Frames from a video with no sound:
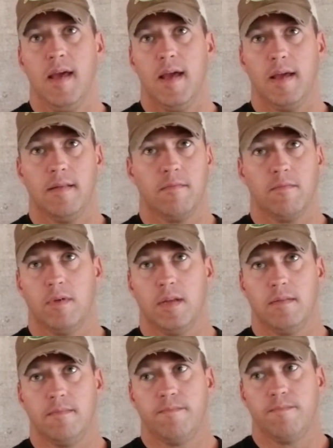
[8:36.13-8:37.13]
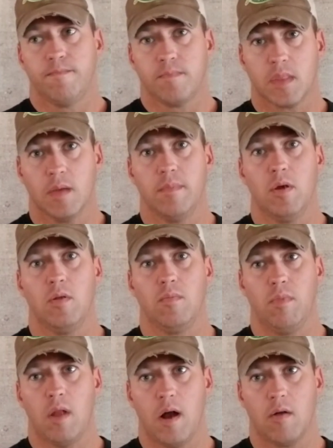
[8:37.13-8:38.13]
and we'd
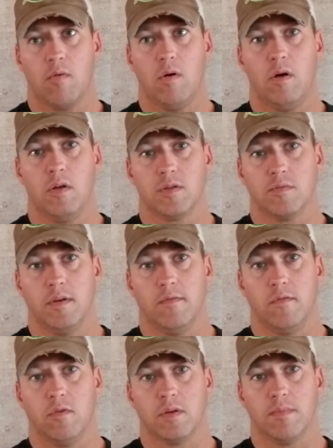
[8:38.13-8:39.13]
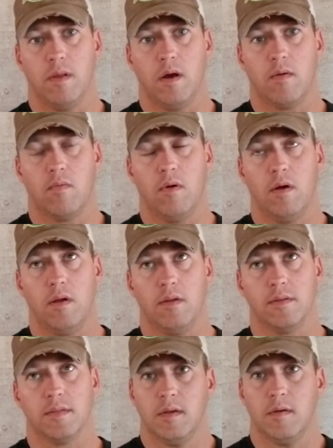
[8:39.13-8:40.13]
build block walls, reinforced block
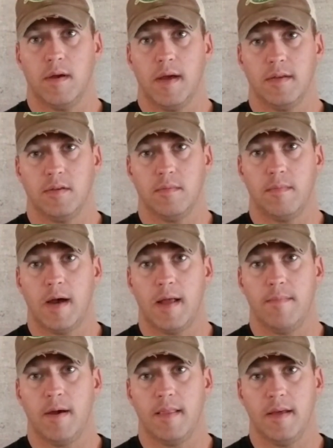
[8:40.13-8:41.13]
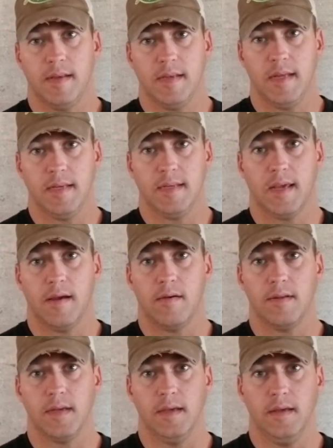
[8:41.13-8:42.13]
walls, and you know, had to abide by that Dade
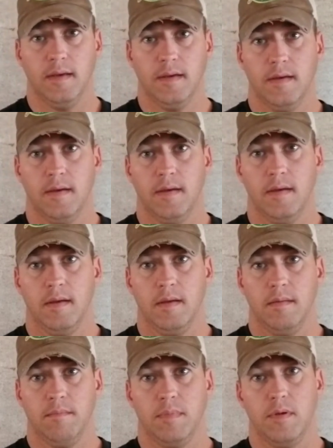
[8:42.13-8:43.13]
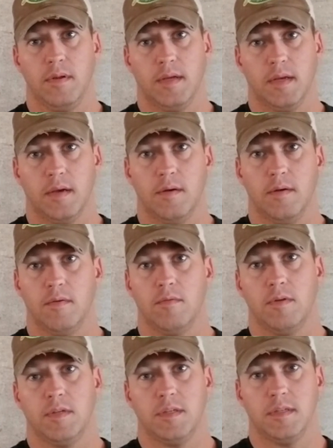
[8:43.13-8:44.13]
County building code,
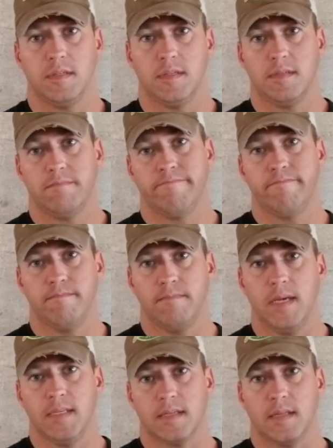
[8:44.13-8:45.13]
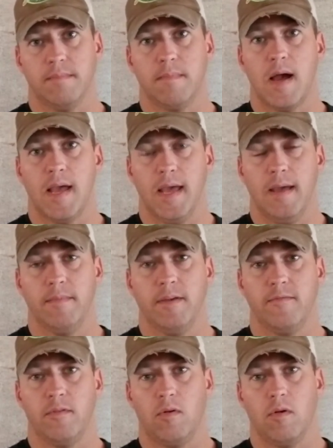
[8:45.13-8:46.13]
which is basically Miami,
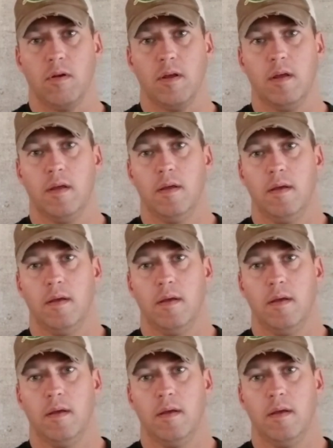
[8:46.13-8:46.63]
Florida.